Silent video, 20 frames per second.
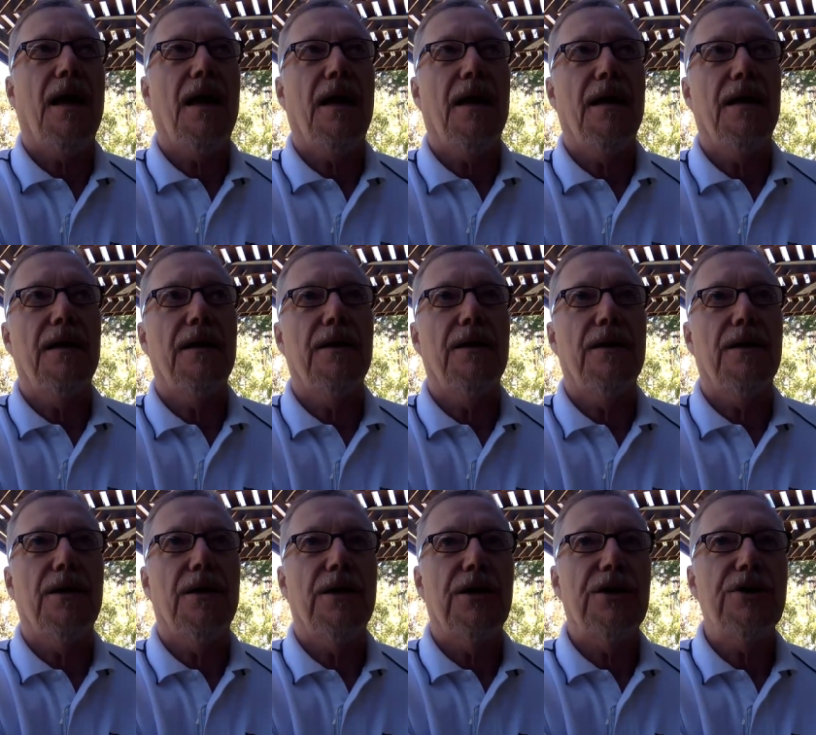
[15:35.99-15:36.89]
And
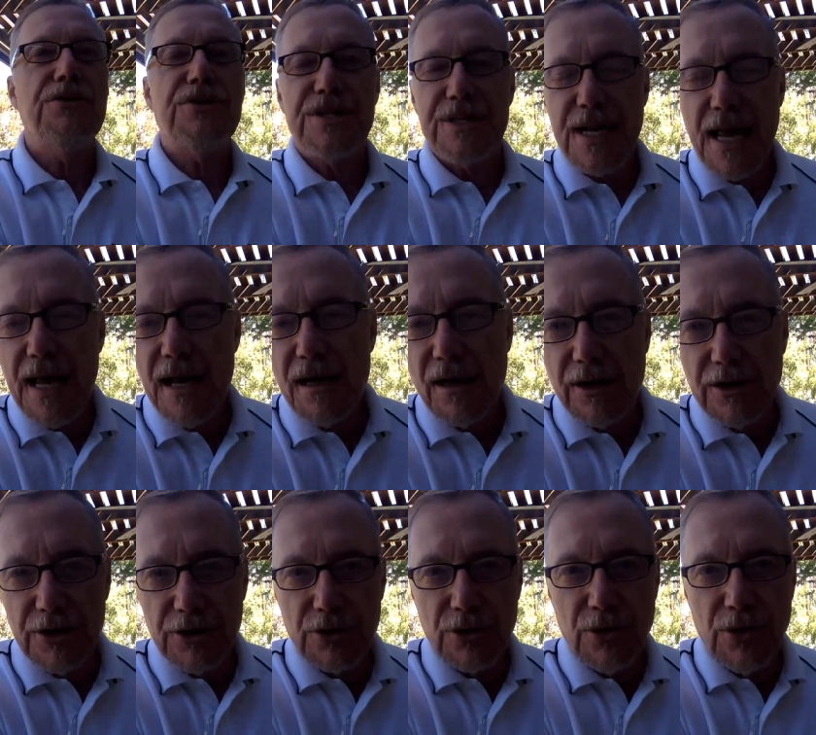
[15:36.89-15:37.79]
you stay
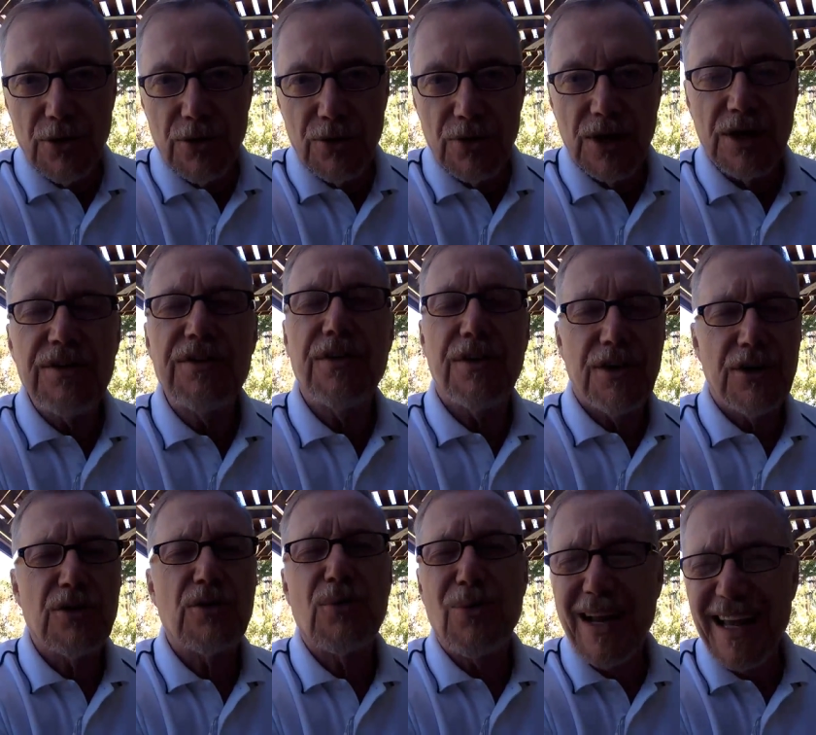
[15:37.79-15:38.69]
on your own until
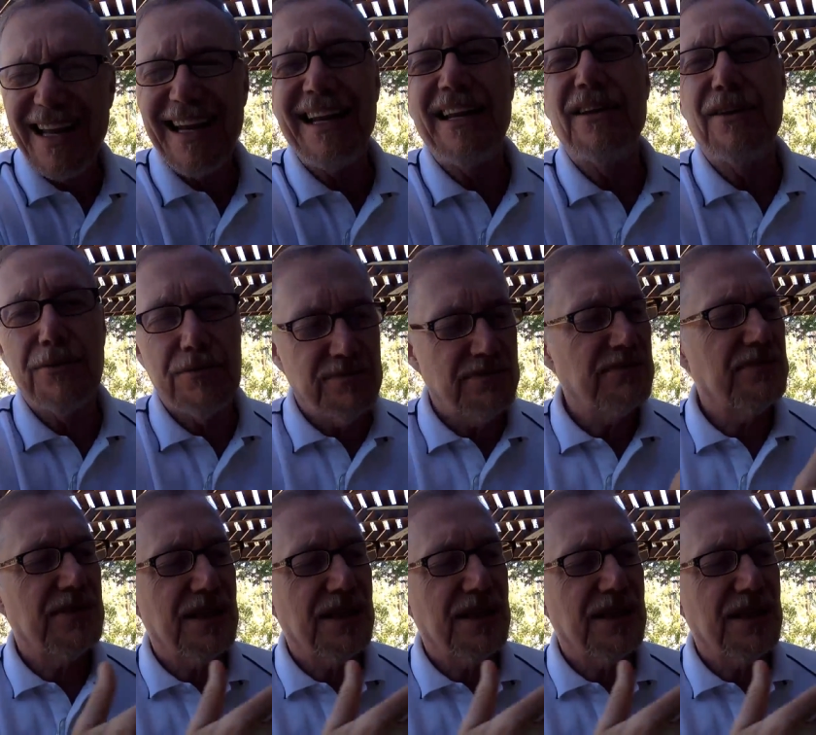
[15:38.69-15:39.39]
you're ready to